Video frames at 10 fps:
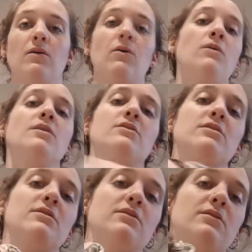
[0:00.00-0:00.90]
All
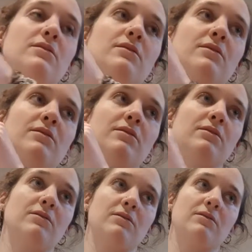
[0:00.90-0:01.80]
is,
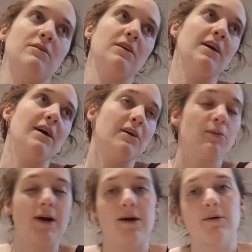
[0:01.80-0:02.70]
yeah,
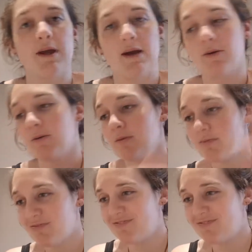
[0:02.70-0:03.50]
wow, okay, cool.